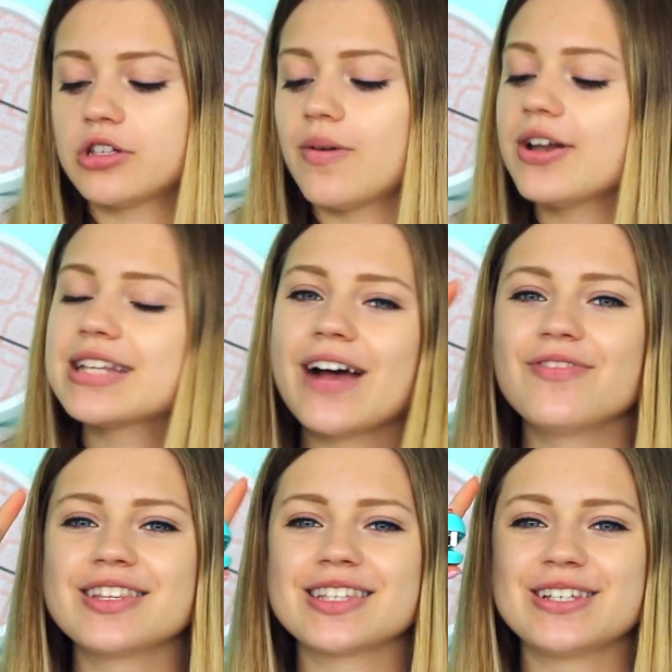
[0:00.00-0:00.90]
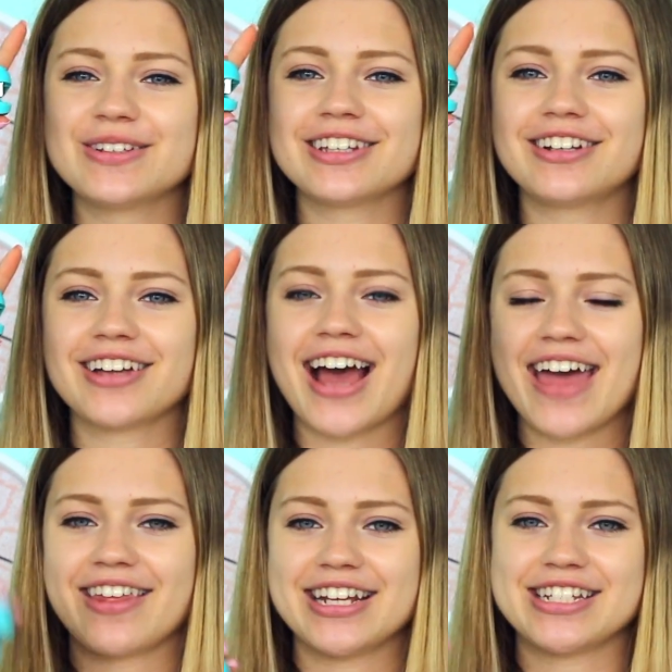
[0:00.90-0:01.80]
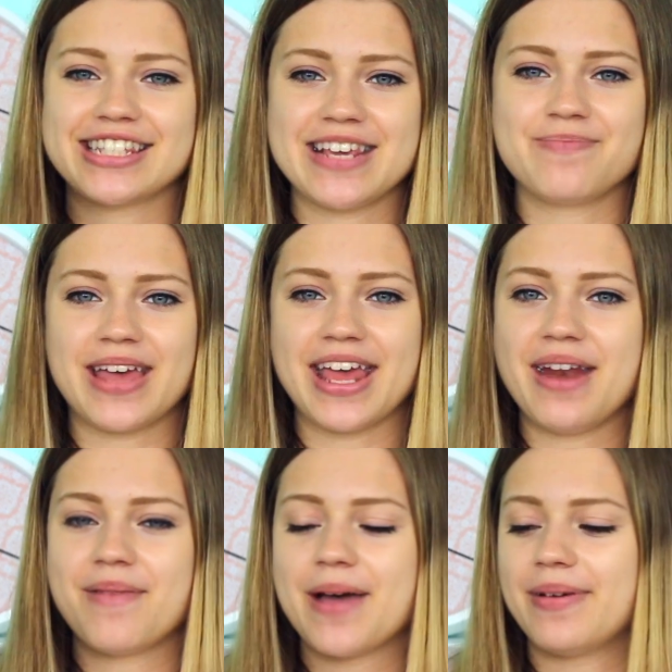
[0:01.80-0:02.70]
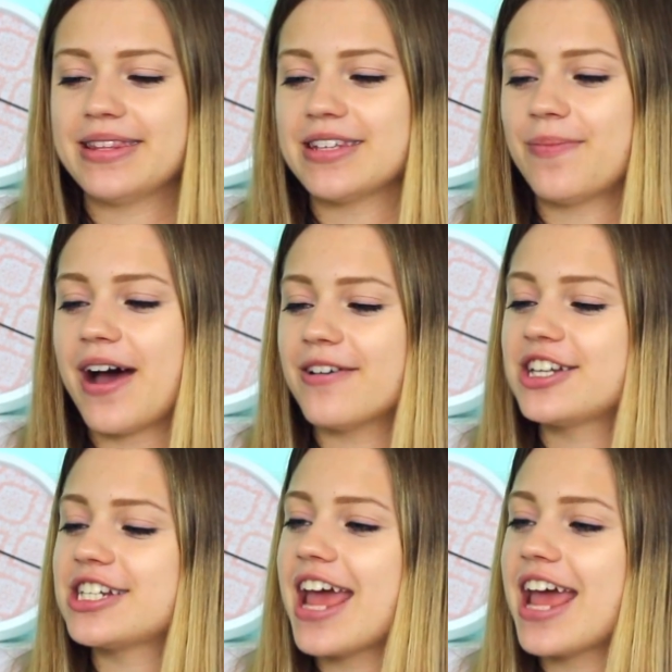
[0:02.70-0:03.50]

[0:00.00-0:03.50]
so I just have this cute little guy that I just keep in my pencil pouch,